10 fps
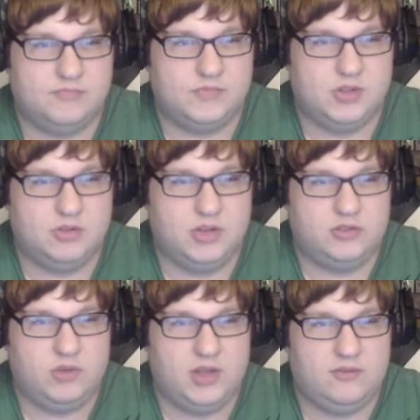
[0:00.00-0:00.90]
Alright,
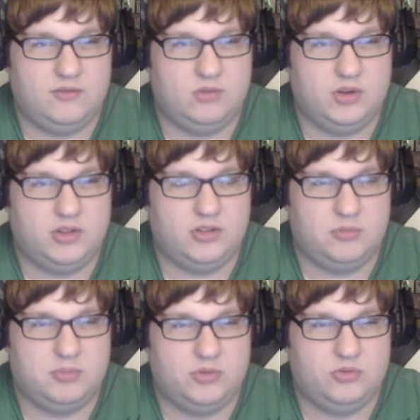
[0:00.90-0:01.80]
do I have regular
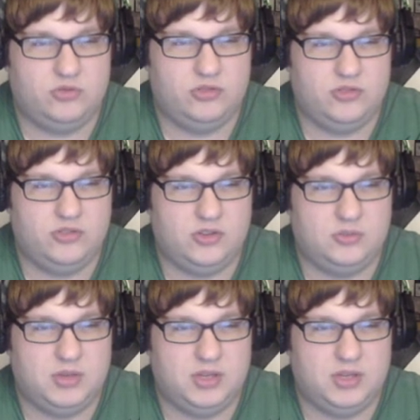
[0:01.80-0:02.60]
potions on me?